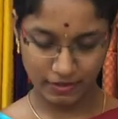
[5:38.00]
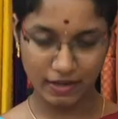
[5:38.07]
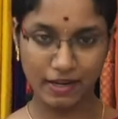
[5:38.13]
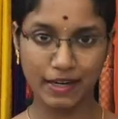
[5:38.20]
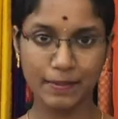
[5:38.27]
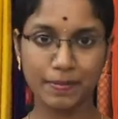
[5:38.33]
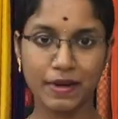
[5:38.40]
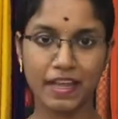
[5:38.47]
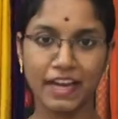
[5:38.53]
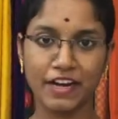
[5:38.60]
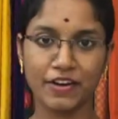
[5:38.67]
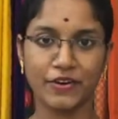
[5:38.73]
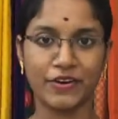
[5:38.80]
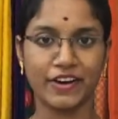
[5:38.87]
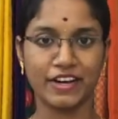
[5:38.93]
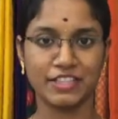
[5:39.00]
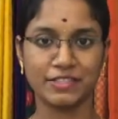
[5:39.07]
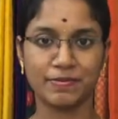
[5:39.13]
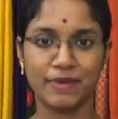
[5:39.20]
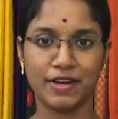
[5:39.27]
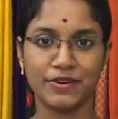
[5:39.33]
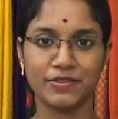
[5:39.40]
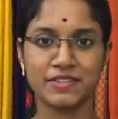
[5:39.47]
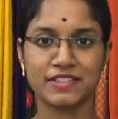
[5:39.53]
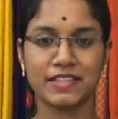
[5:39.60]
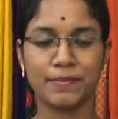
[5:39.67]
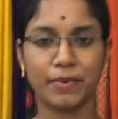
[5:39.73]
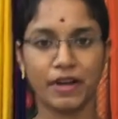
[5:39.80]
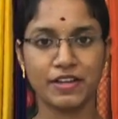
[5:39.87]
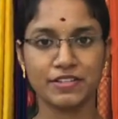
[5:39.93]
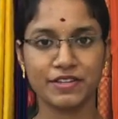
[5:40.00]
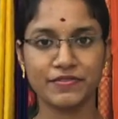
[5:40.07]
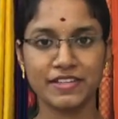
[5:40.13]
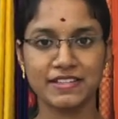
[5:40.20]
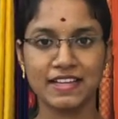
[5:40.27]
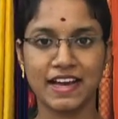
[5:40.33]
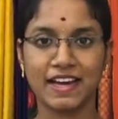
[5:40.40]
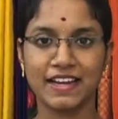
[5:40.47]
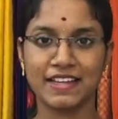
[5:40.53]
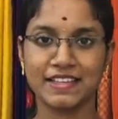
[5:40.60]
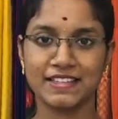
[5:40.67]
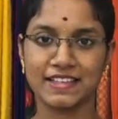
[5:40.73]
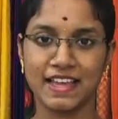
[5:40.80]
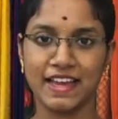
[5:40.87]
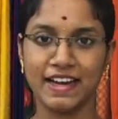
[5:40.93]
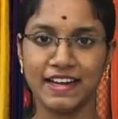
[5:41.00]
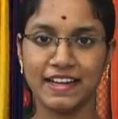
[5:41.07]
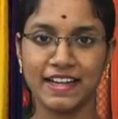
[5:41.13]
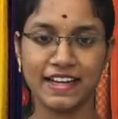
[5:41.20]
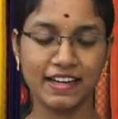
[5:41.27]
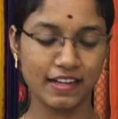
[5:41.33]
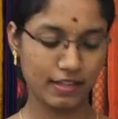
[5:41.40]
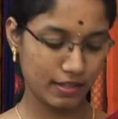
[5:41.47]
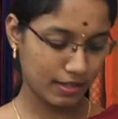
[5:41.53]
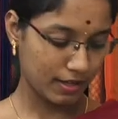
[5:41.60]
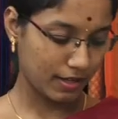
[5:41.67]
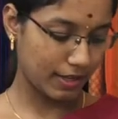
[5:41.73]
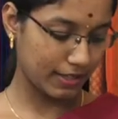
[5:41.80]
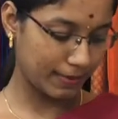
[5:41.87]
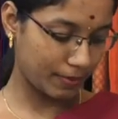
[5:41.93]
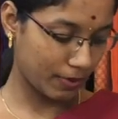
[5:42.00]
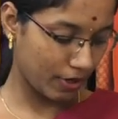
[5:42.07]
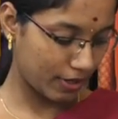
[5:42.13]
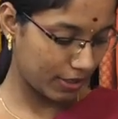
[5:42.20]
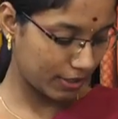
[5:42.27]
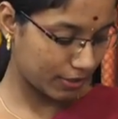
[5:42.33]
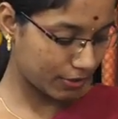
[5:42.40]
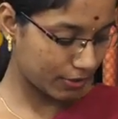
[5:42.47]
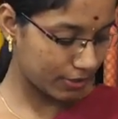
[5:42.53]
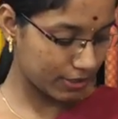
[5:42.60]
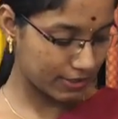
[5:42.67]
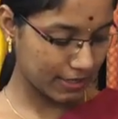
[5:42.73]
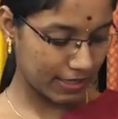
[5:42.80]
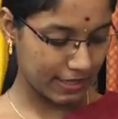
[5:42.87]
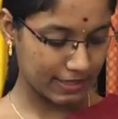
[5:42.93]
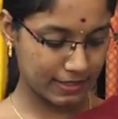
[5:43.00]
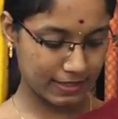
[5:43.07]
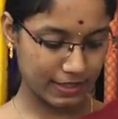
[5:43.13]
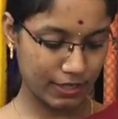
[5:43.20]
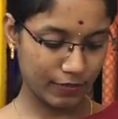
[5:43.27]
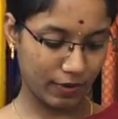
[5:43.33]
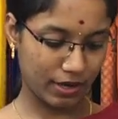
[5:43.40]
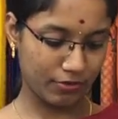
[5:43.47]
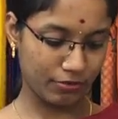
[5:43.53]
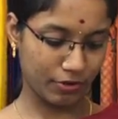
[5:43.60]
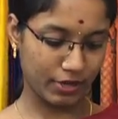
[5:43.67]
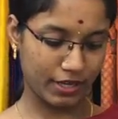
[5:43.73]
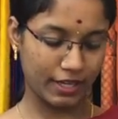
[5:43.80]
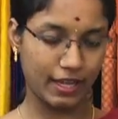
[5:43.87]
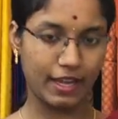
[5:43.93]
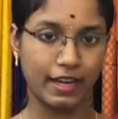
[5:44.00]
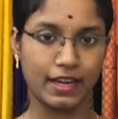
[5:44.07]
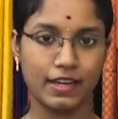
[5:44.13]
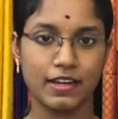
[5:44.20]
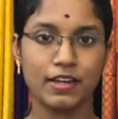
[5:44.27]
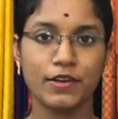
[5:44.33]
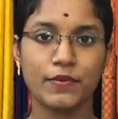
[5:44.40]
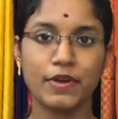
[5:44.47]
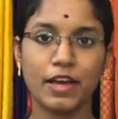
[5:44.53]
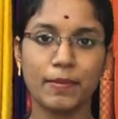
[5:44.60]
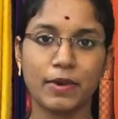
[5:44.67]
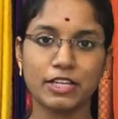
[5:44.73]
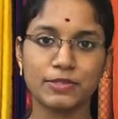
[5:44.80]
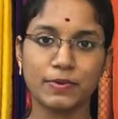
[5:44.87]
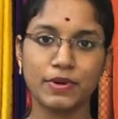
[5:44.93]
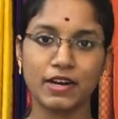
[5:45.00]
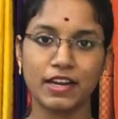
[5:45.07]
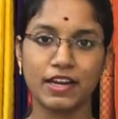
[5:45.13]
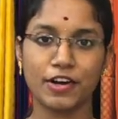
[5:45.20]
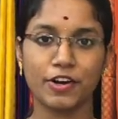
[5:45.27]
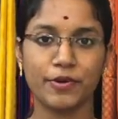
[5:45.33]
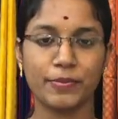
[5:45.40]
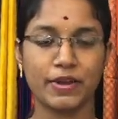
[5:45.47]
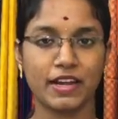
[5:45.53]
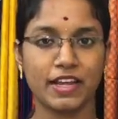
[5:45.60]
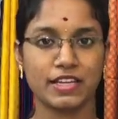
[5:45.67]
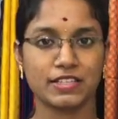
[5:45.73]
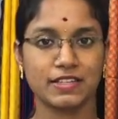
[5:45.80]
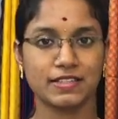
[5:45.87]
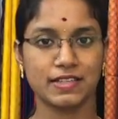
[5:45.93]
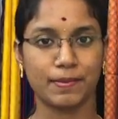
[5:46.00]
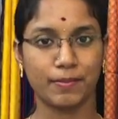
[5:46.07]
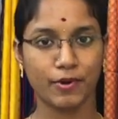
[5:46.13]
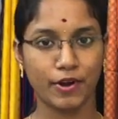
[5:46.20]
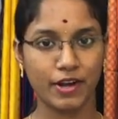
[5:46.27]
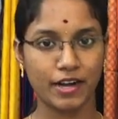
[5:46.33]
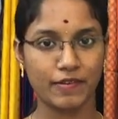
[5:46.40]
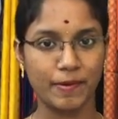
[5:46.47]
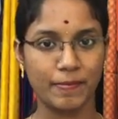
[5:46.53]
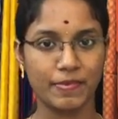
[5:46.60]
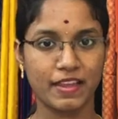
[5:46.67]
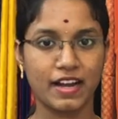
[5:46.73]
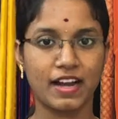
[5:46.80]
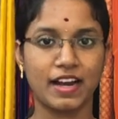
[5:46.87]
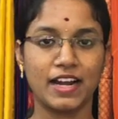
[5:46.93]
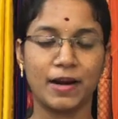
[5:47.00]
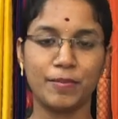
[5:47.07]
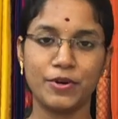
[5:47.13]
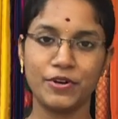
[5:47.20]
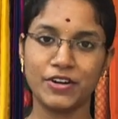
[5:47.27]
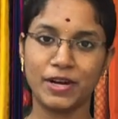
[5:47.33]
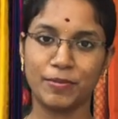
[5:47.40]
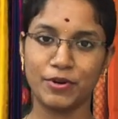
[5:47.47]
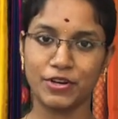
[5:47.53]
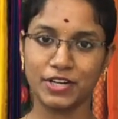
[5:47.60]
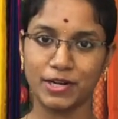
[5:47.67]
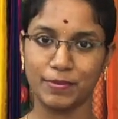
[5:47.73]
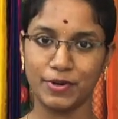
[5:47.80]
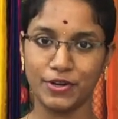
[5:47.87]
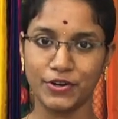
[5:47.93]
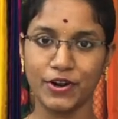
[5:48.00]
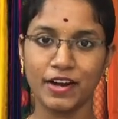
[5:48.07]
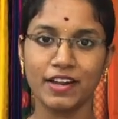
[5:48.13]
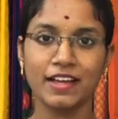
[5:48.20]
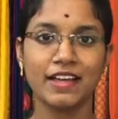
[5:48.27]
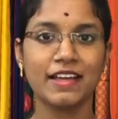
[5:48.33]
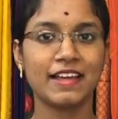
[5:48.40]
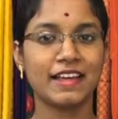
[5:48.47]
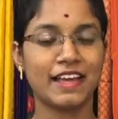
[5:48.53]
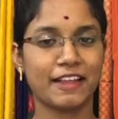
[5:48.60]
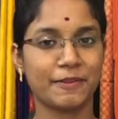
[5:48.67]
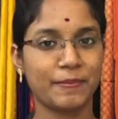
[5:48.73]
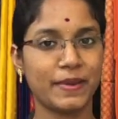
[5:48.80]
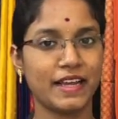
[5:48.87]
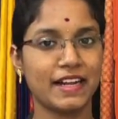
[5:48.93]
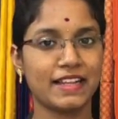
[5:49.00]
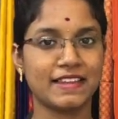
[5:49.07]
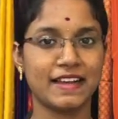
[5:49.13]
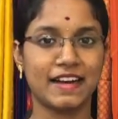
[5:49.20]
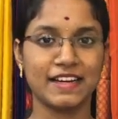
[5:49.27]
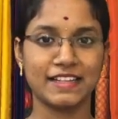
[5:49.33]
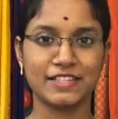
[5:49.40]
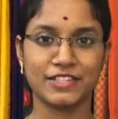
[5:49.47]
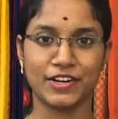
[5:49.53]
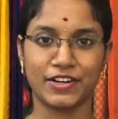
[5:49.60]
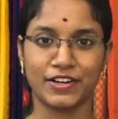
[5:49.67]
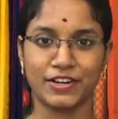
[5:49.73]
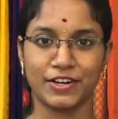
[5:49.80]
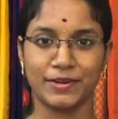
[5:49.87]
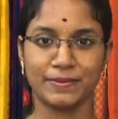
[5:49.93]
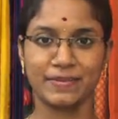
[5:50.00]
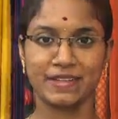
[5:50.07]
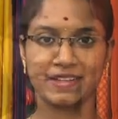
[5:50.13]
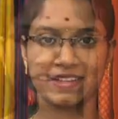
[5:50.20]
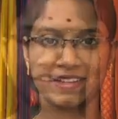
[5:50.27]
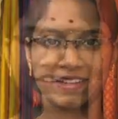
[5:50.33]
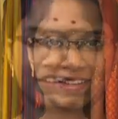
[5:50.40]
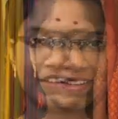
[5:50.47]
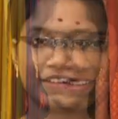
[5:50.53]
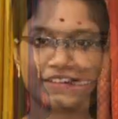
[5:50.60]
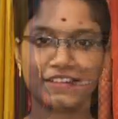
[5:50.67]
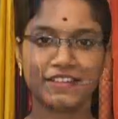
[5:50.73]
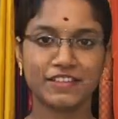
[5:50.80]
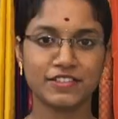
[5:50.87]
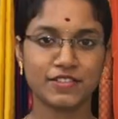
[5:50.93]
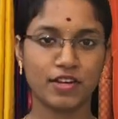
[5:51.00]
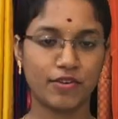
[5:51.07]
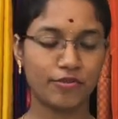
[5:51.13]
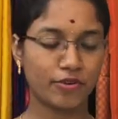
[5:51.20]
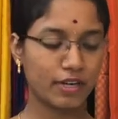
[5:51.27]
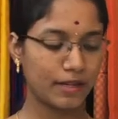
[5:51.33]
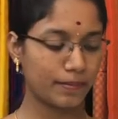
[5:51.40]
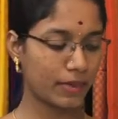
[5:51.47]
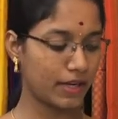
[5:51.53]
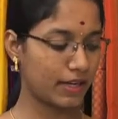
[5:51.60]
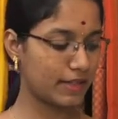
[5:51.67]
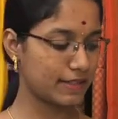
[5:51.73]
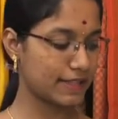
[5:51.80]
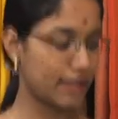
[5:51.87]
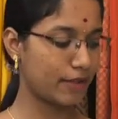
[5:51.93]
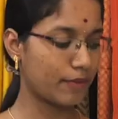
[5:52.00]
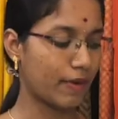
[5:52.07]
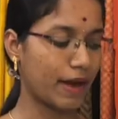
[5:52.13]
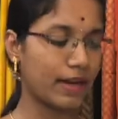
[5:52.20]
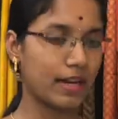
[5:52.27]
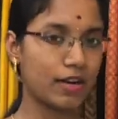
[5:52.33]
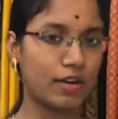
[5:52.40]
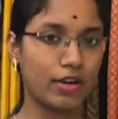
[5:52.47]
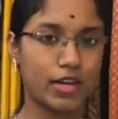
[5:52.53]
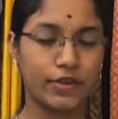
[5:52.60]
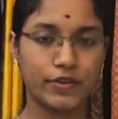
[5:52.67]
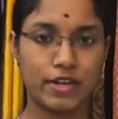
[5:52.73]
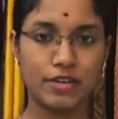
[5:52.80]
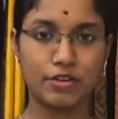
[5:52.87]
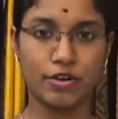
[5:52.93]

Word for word: and a plain orange blouse. The price of the saree is 18 and the product code is SC148. We have much more color combinations uploaded on our website at www.sbhsarees.com. This soft column printed saree with white and olive green